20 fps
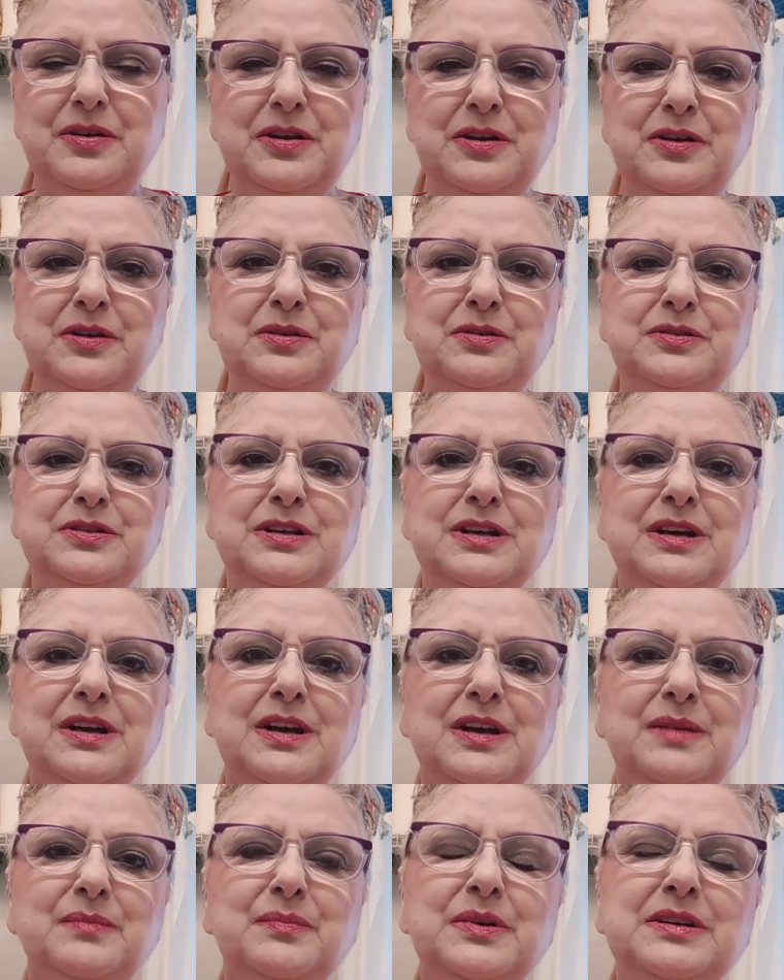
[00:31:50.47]
They're
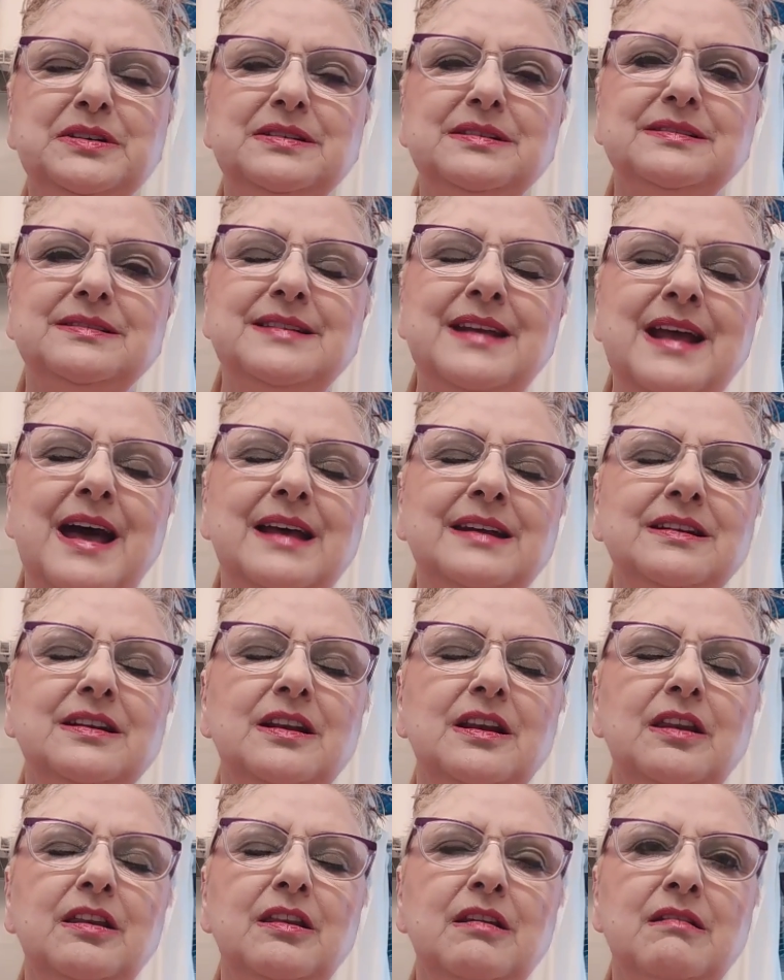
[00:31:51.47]
huge. But
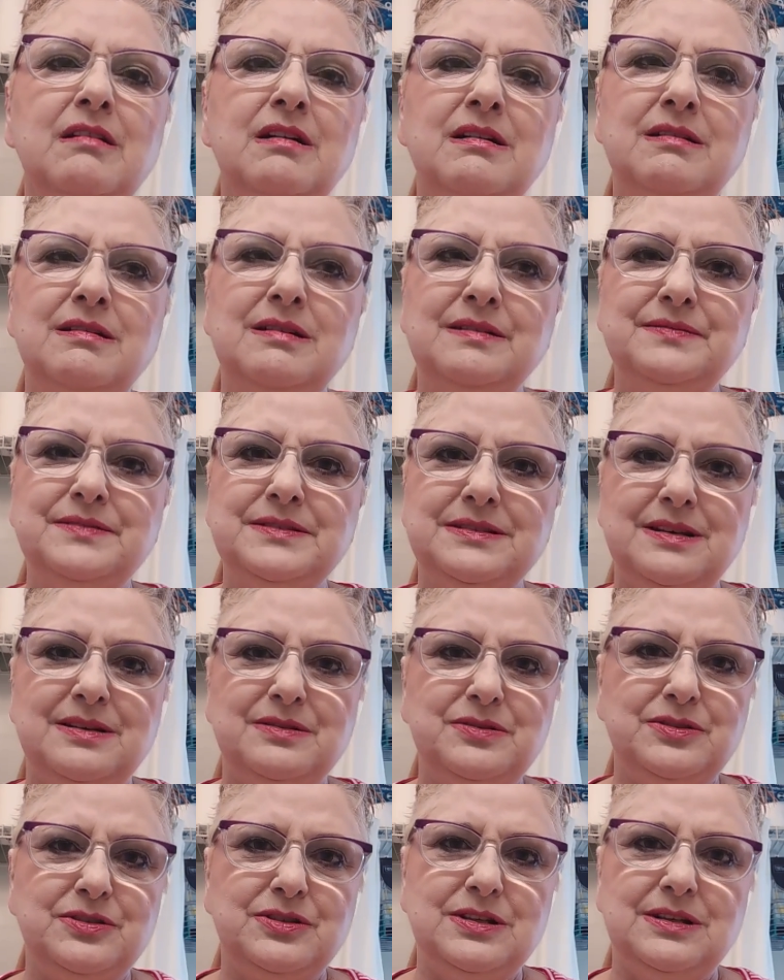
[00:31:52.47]
Nana
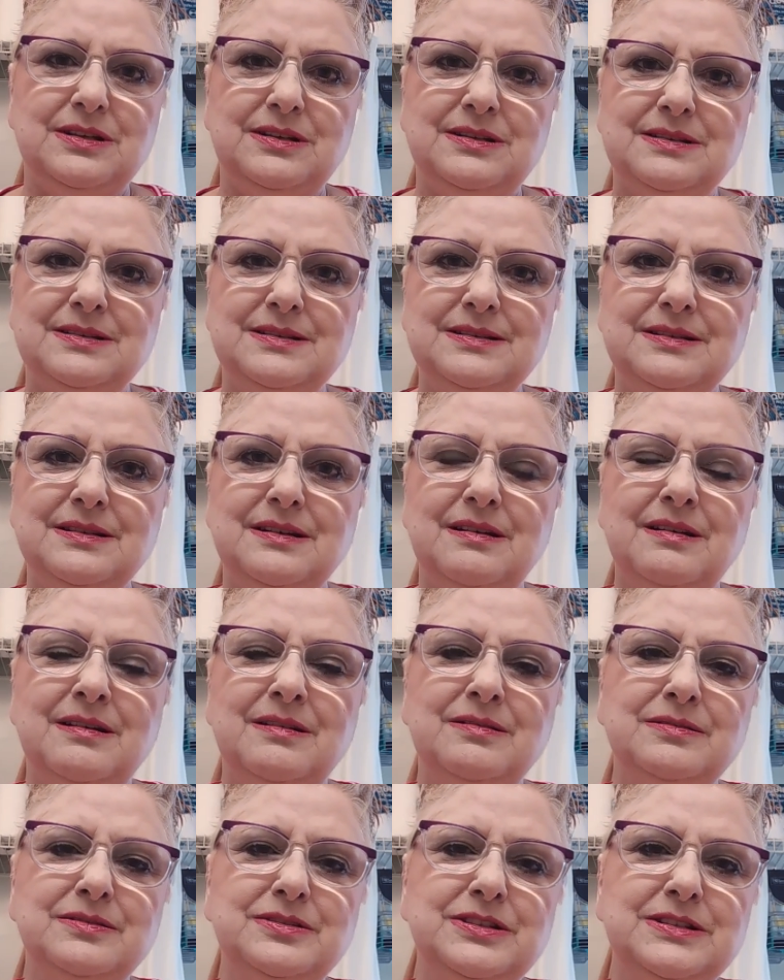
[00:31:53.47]
loves those
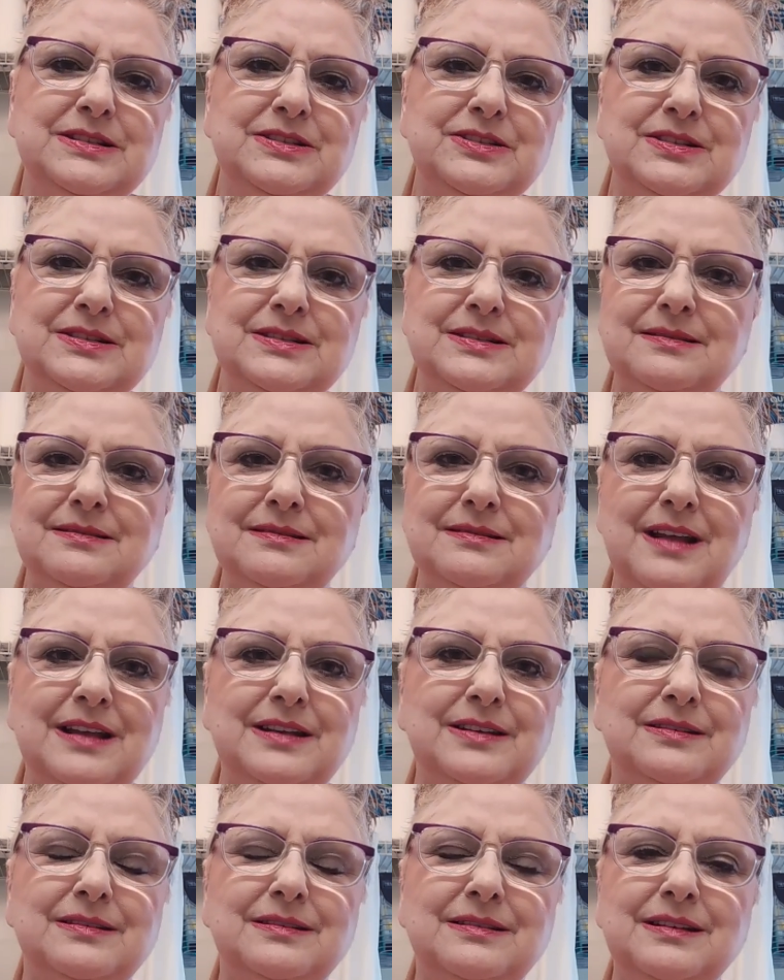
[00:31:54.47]
chickens. Oh, she's
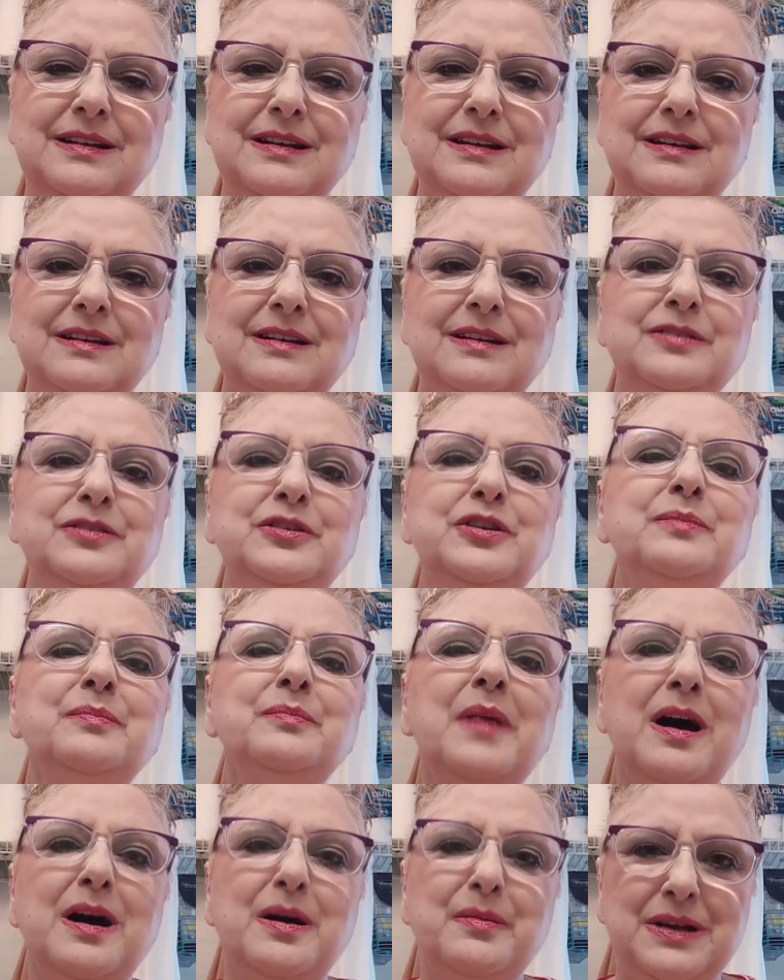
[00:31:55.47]
just like a,
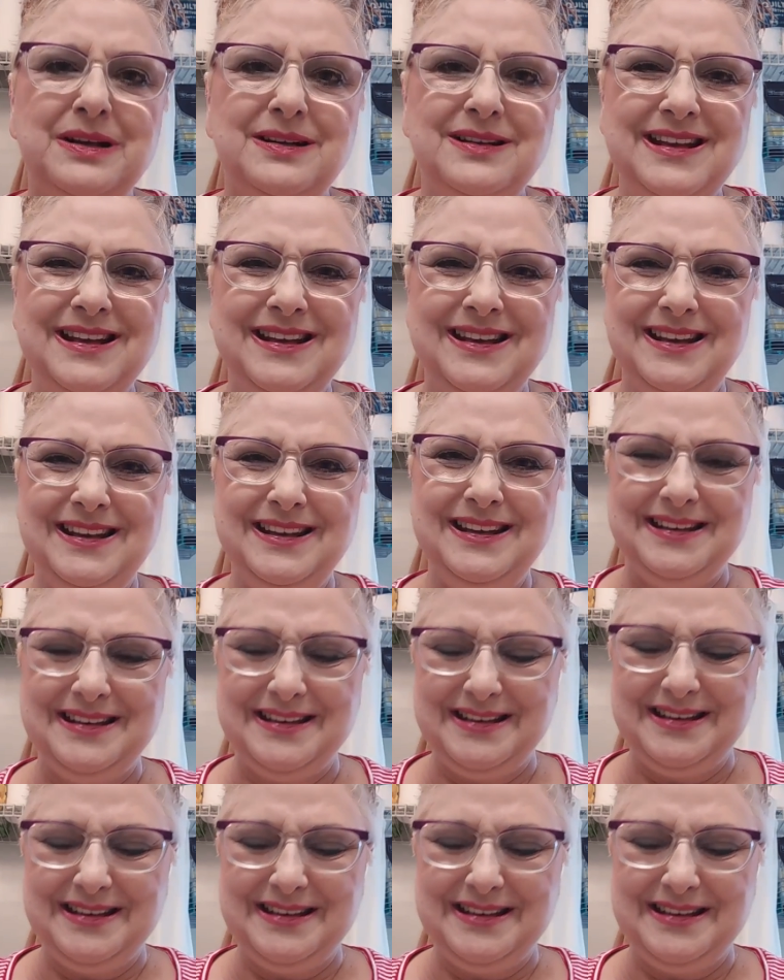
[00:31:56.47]
a new mama.